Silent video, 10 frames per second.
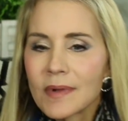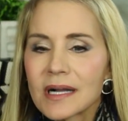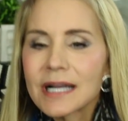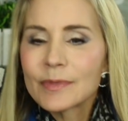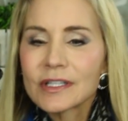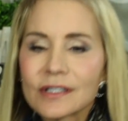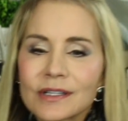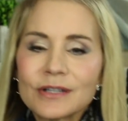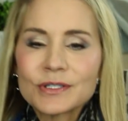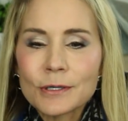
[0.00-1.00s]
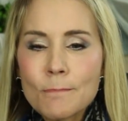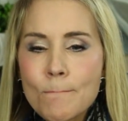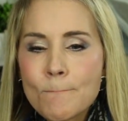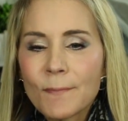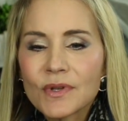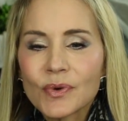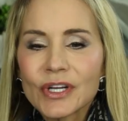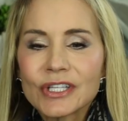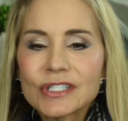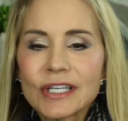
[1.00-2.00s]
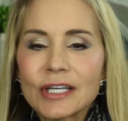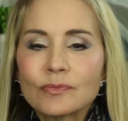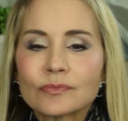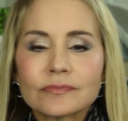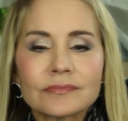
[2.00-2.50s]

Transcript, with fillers: I'll come in a little closer to where you can see it.